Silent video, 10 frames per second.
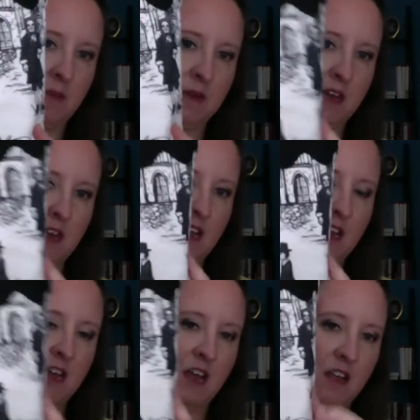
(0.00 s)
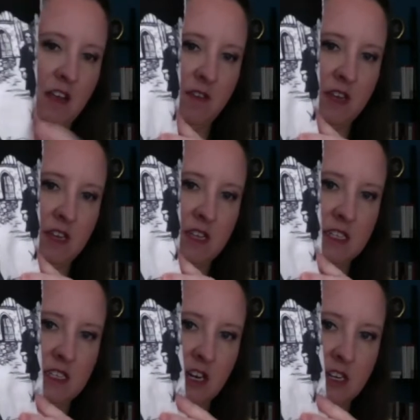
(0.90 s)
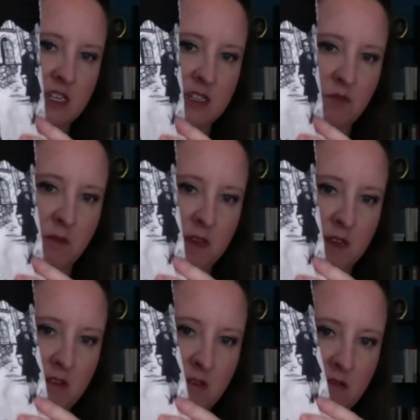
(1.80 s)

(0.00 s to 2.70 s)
but I love it. It's dark. It's morbid.